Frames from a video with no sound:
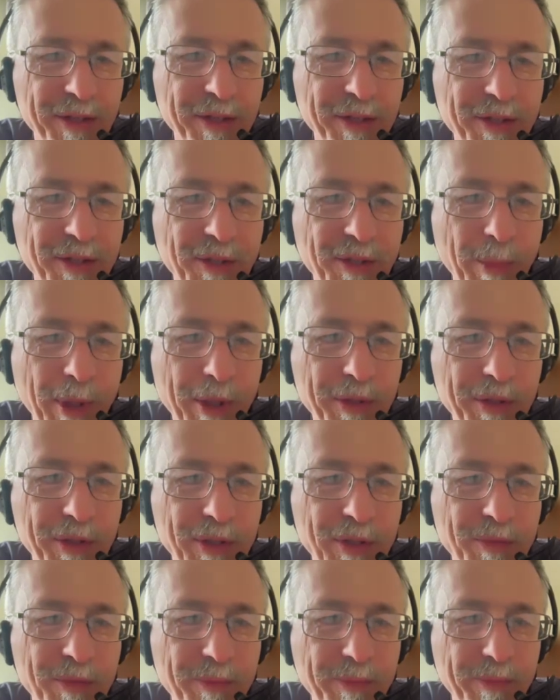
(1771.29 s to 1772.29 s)
As the
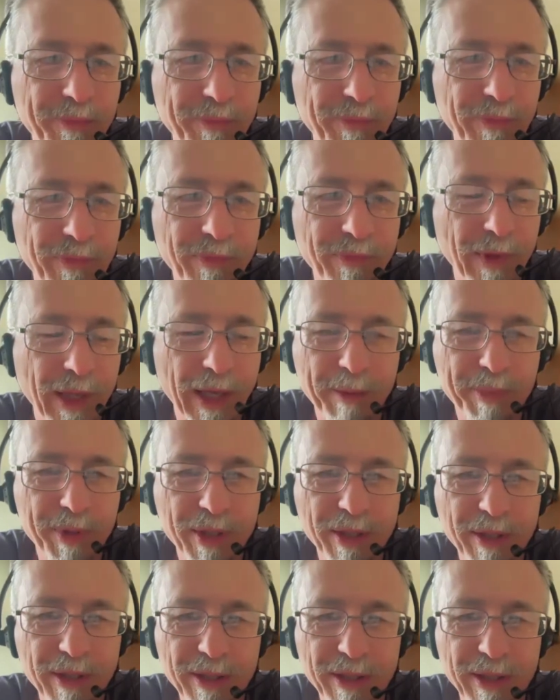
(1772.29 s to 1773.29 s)
most,
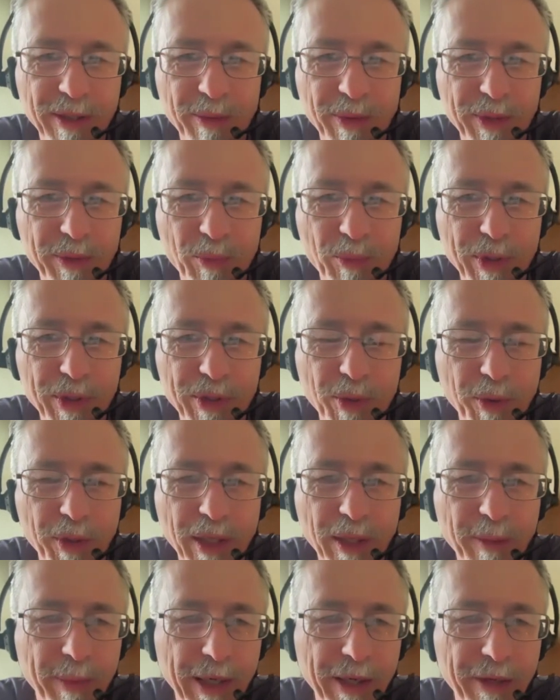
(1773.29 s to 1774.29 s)
absolutely, we're
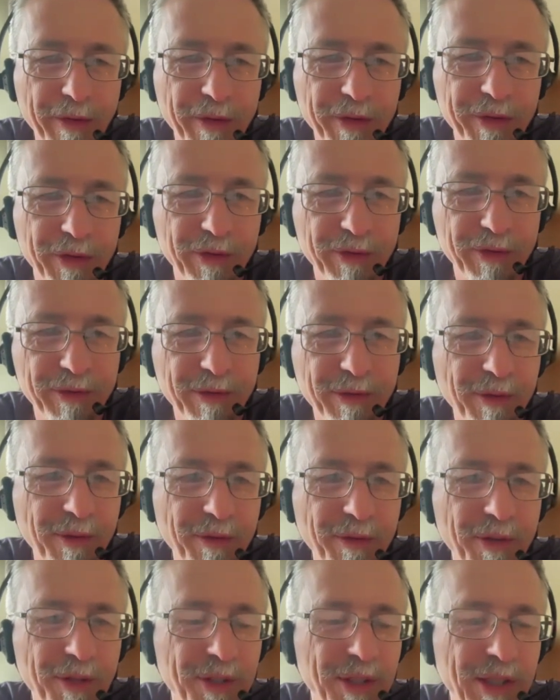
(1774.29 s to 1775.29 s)
talking about the
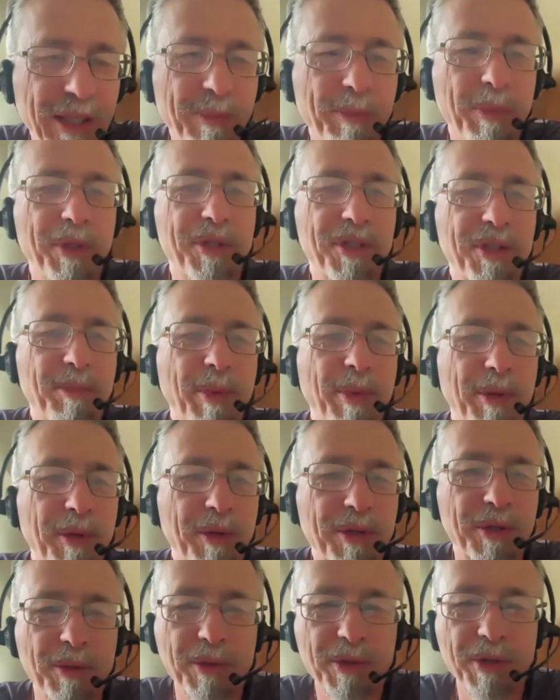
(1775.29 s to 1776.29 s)
deepest
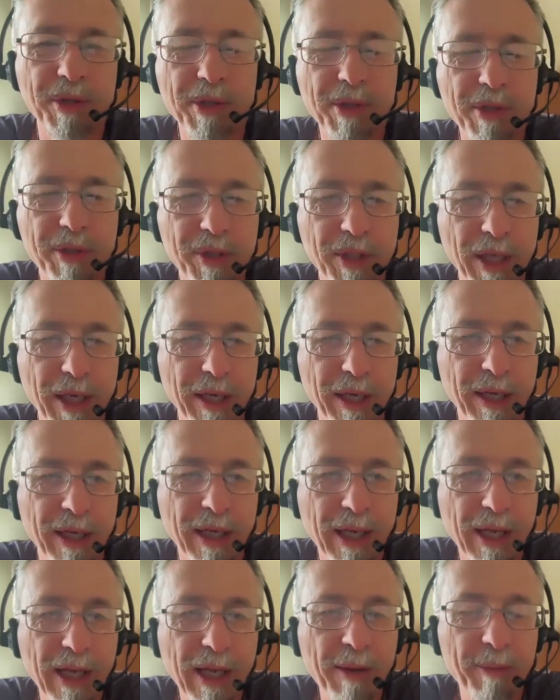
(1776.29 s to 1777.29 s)
spiritual truths here,
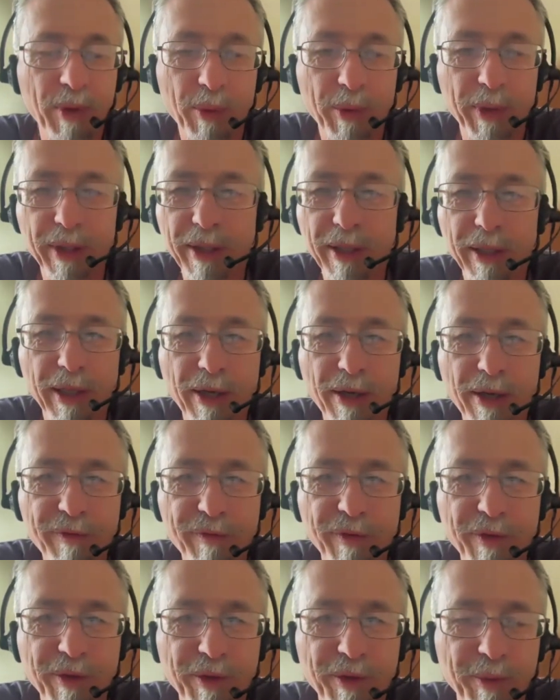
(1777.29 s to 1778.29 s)
but we're going to laugh
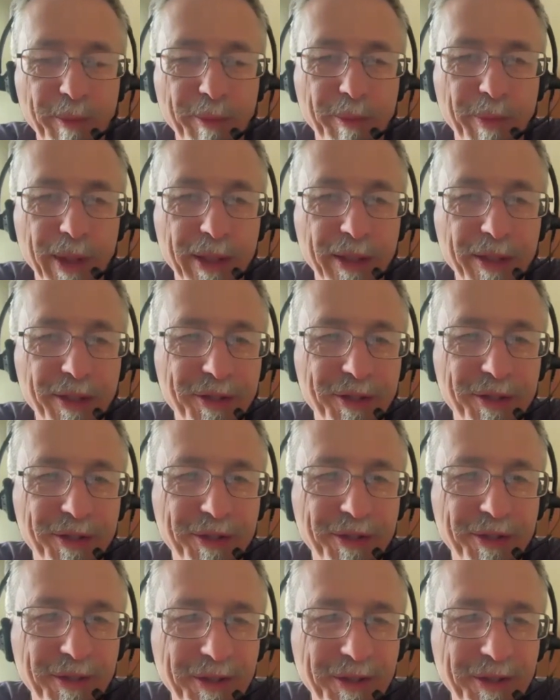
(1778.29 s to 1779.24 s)
at them because